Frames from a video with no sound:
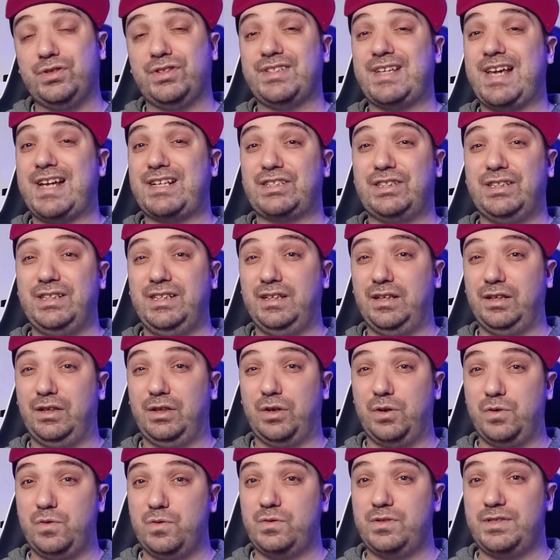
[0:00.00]
There's actually
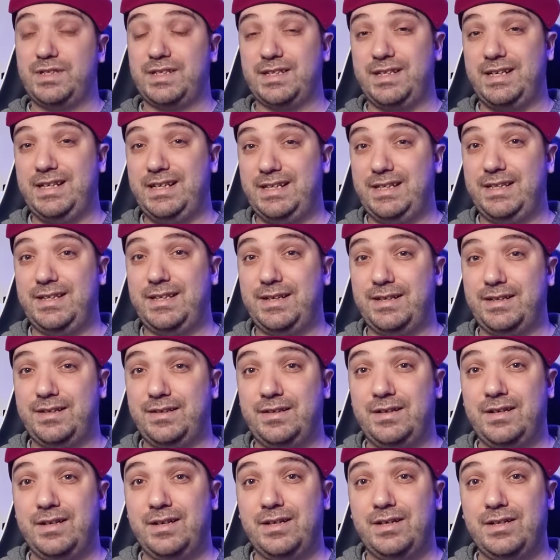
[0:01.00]
loads in
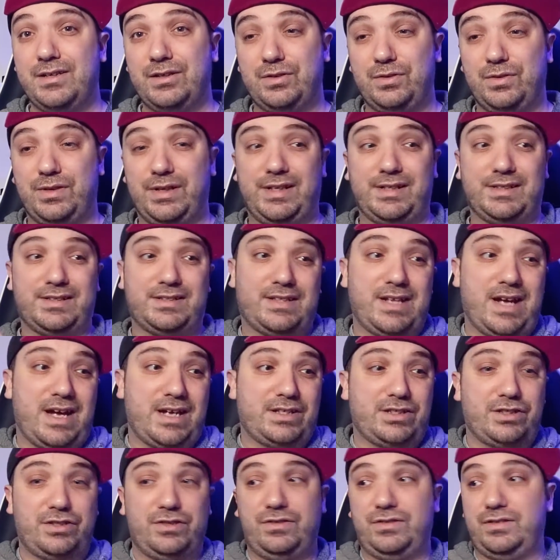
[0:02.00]
there, including a
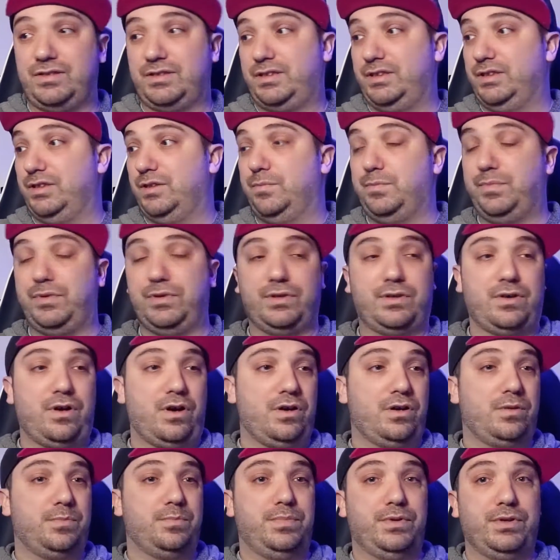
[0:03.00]
statue, steelbook,
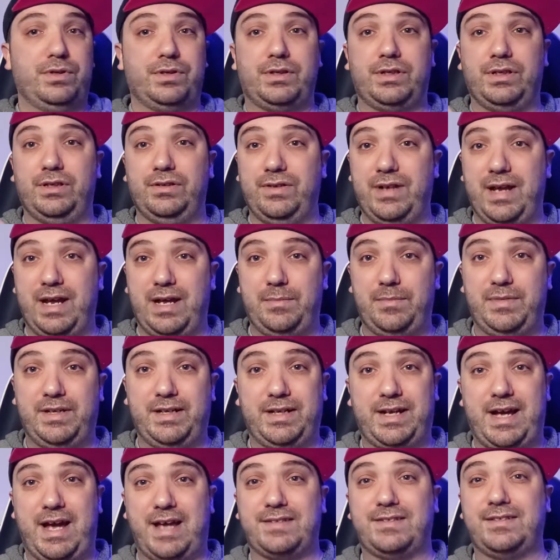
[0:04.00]
art book, you name
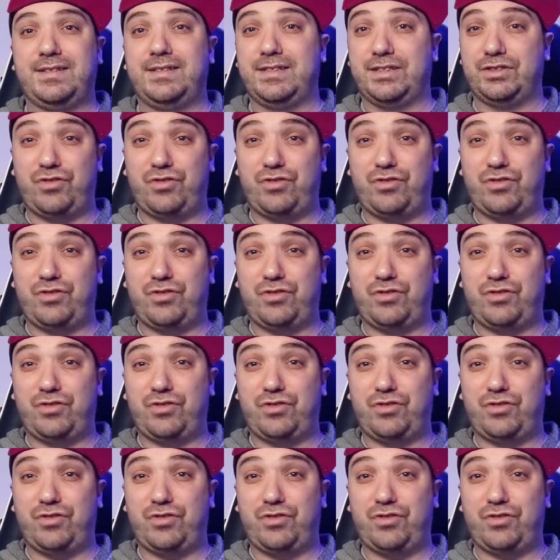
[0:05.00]
it, it has it.